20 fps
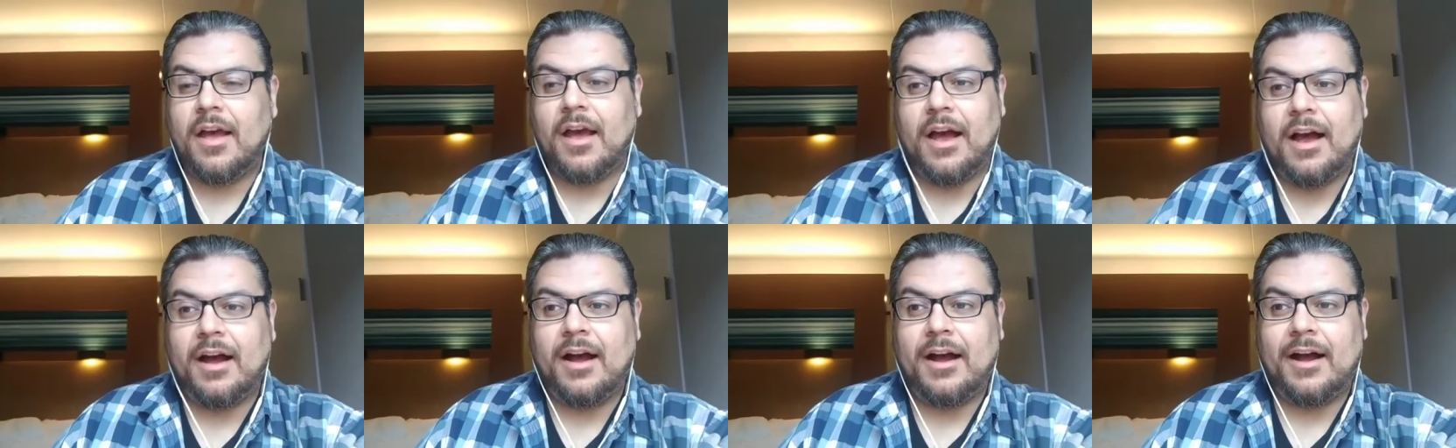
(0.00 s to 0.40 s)

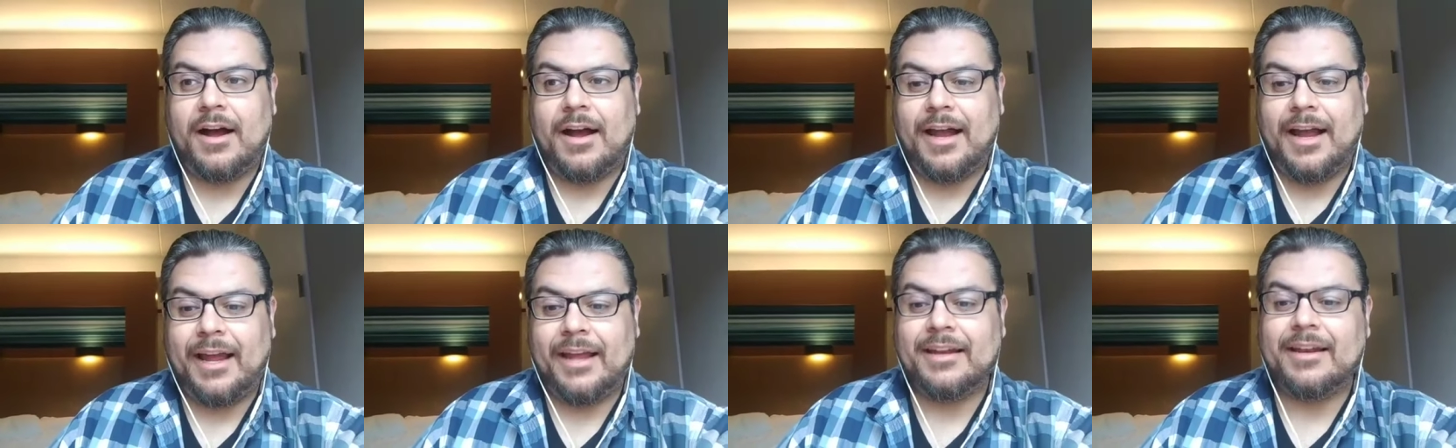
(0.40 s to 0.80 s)

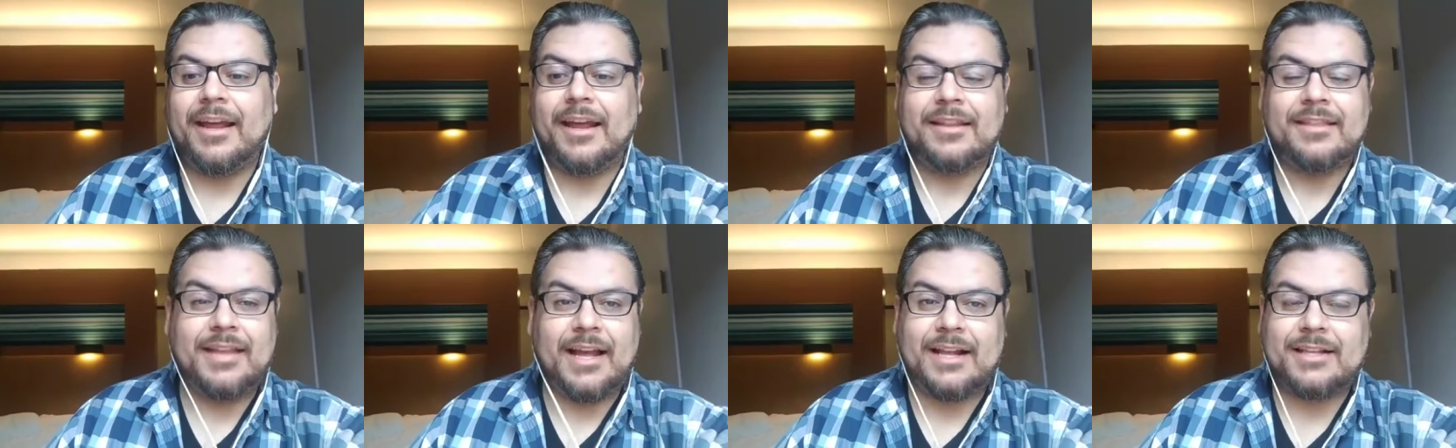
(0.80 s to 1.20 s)
Uh, and,
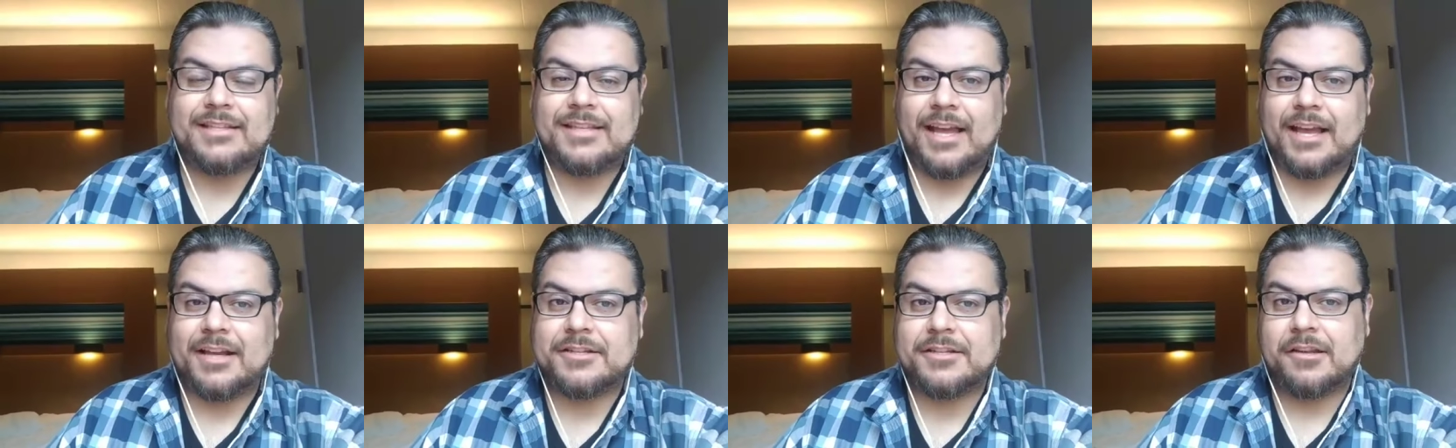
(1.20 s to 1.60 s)
and that's
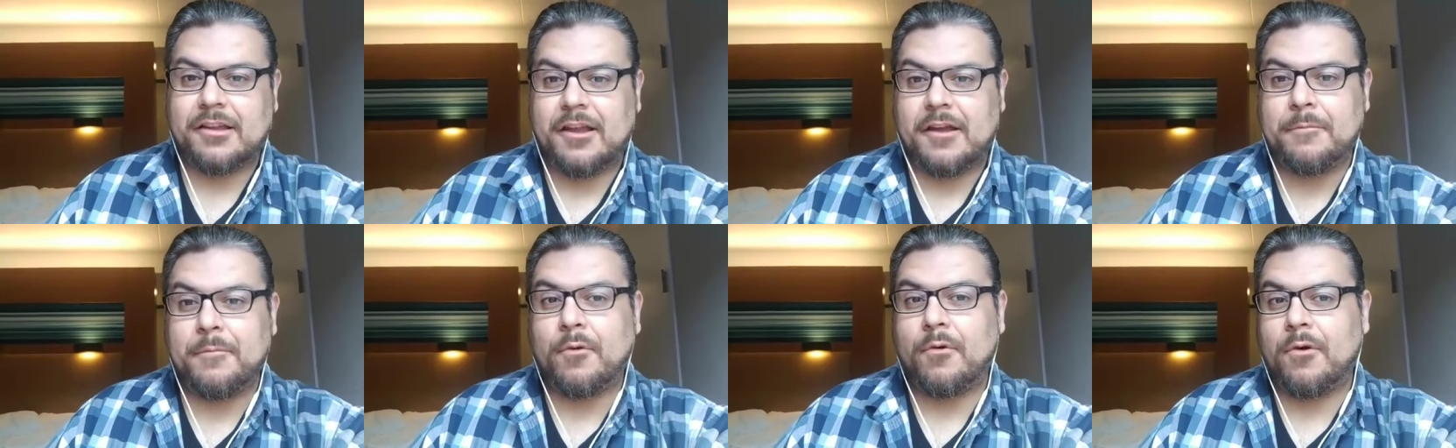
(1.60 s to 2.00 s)

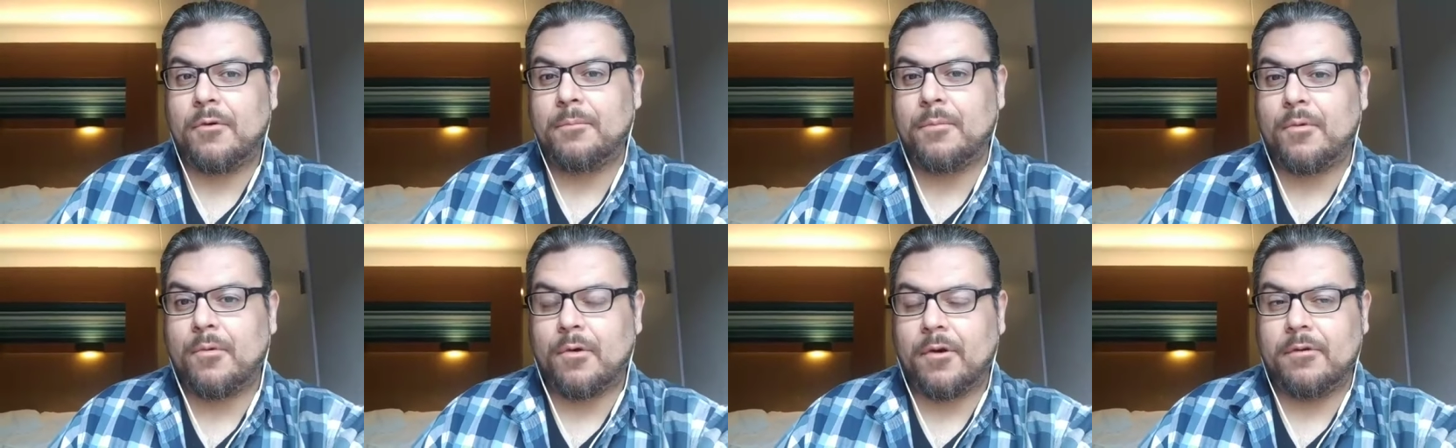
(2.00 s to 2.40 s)
actually a more
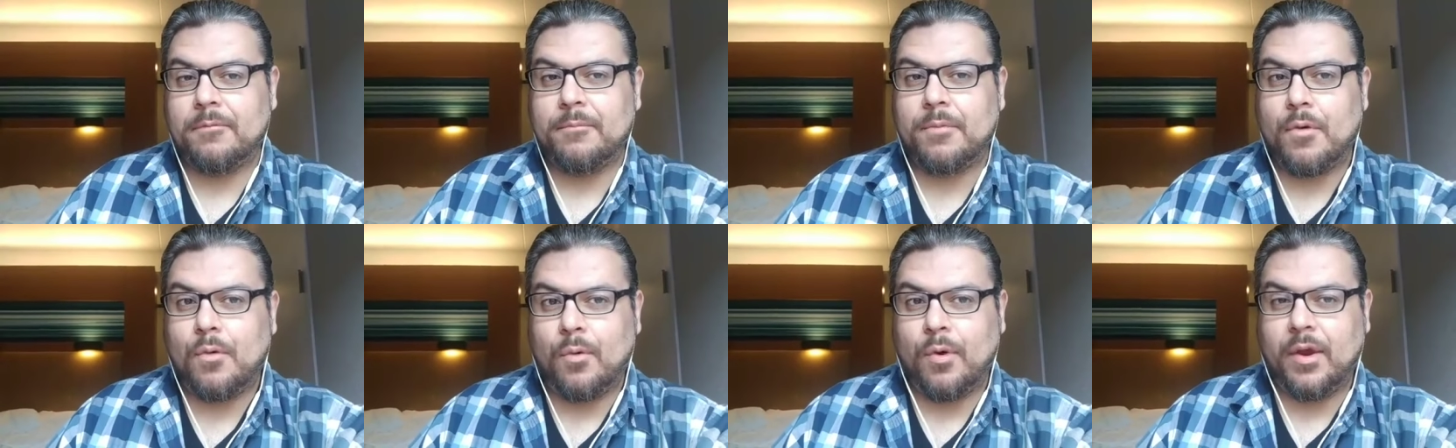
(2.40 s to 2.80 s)
important
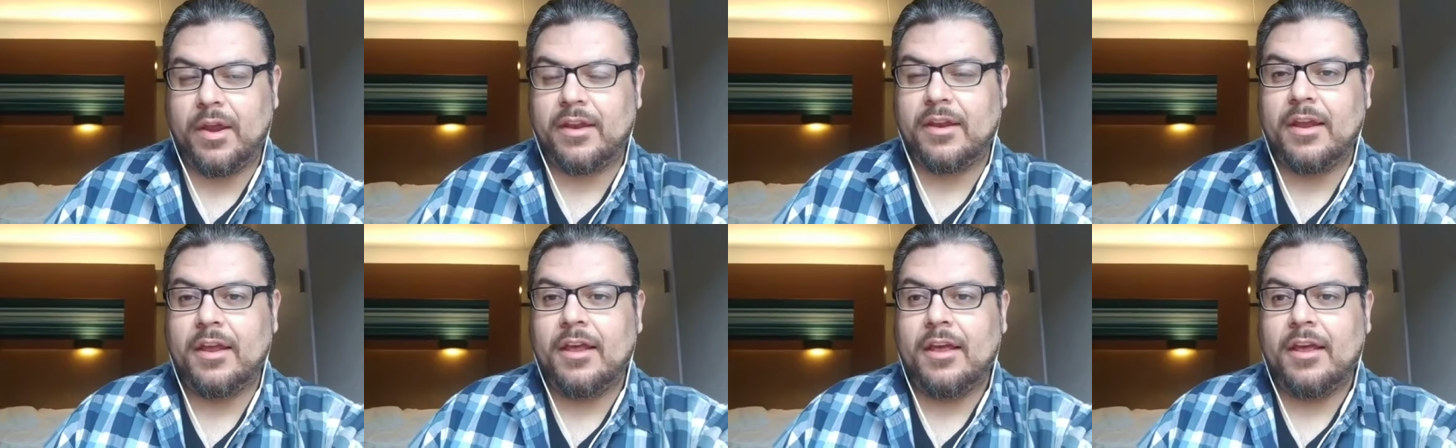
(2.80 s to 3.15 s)
point.